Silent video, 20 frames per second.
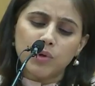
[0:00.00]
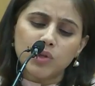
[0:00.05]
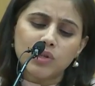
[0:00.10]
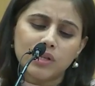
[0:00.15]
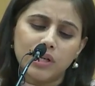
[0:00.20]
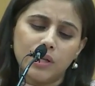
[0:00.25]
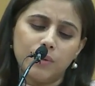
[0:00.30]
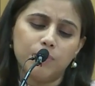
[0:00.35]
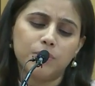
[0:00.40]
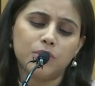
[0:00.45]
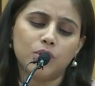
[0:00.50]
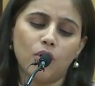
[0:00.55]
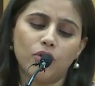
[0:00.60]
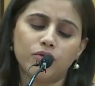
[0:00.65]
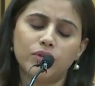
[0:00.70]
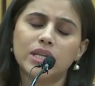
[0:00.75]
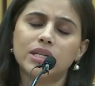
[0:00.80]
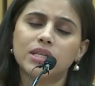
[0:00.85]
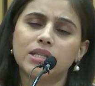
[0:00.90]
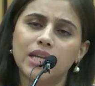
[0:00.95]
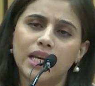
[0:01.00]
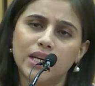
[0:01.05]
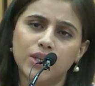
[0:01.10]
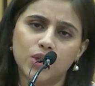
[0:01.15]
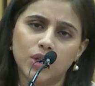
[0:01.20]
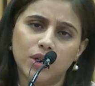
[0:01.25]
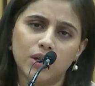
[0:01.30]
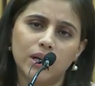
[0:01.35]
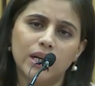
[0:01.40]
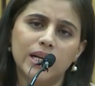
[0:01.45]
Muslims of this
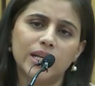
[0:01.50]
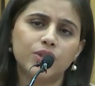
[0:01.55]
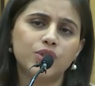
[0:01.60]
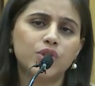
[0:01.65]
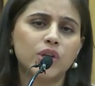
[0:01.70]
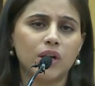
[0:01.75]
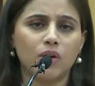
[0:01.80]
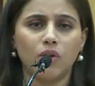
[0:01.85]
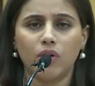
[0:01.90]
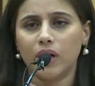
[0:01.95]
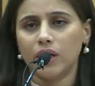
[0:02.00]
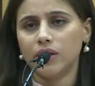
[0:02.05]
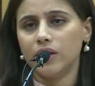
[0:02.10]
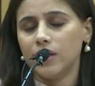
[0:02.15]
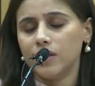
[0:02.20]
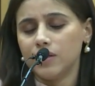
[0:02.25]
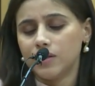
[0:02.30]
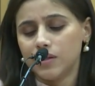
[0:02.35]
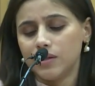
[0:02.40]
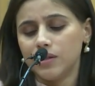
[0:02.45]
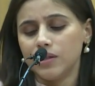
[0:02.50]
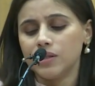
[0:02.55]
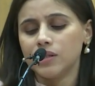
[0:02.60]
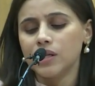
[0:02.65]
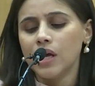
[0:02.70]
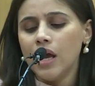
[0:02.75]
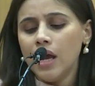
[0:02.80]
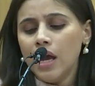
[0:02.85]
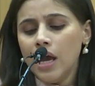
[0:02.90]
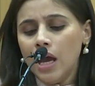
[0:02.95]
nature, lynching or other incidents,
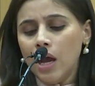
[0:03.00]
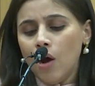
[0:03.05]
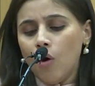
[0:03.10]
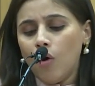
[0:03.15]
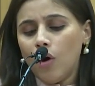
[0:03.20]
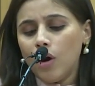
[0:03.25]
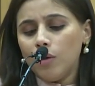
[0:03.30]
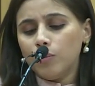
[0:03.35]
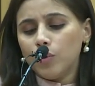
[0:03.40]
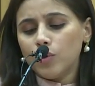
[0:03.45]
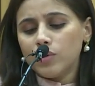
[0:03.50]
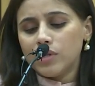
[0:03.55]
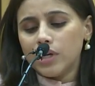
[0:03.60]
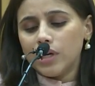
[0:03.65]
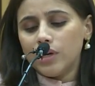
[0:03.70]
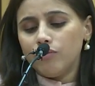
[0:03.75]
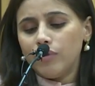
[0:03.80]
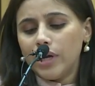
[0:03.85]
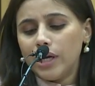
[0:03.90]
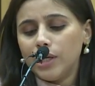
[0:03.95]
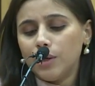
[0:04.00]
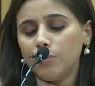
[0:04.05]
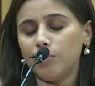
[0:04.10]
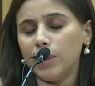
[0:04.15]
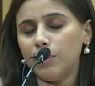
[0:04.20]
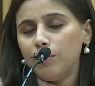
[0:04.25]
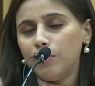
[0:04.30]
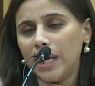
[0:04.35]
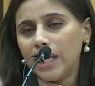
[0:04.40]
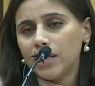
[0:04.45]
almost
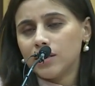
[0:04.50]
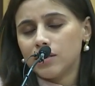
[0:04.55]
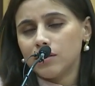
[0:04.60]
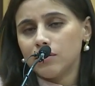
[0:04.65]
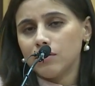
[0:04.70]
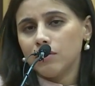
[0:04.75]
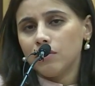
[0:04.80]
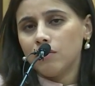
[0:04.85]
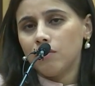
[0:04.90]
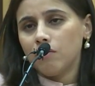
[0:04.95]
invariably makes